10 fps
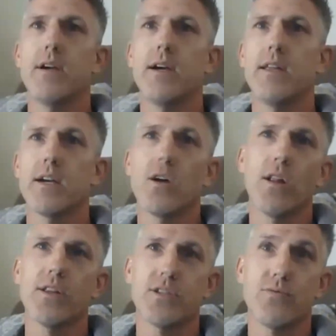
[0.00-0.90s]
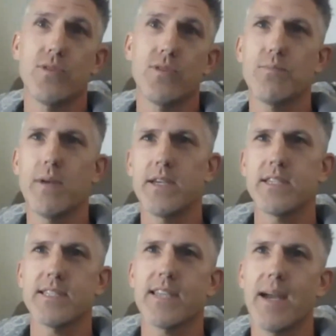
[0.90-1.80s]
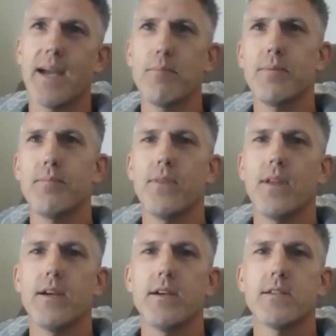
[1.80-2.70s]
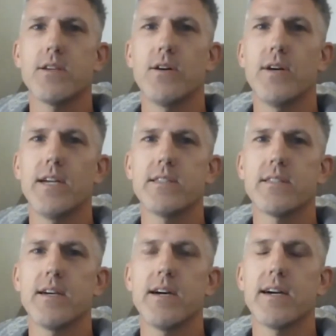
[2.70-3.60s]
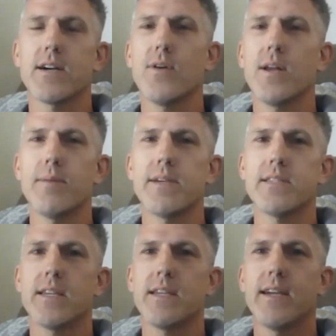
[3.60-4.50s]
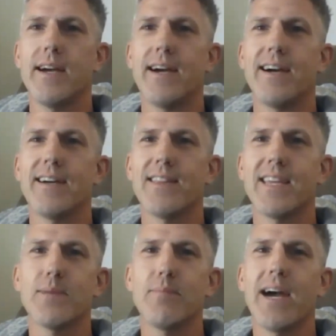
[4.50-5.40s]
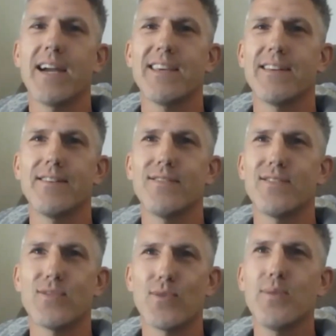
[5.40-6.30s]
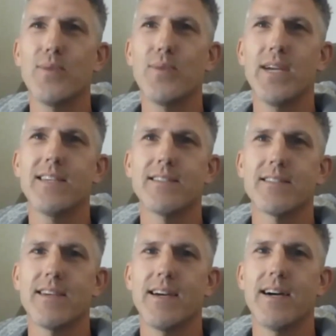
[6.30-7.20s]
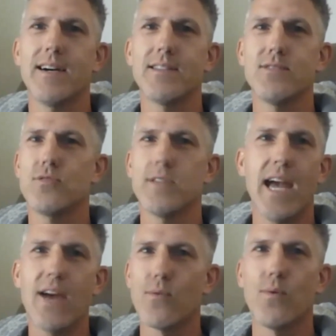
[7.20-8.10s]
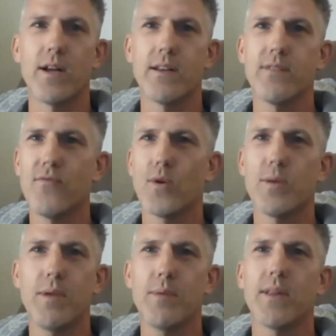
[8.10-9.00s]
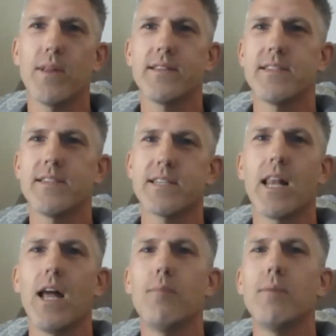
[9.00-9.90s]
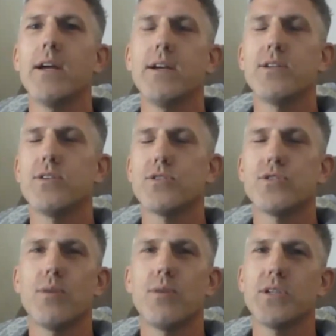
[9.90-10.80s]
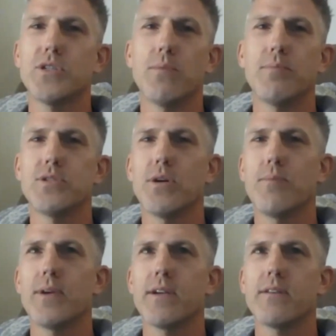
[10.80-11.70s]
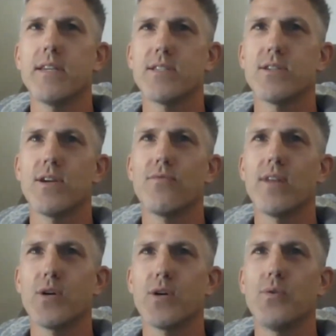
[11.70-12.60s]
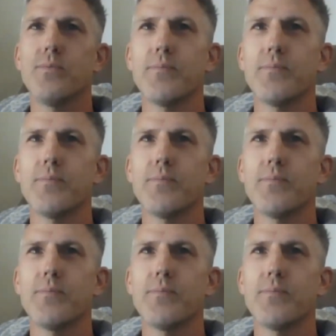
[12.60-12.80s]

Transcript: And they called it the Swedish Basics Camp. So it's quite amazing thinking back. 3 weeks, everyone, 40 people at this club, just jumping. It's really cool.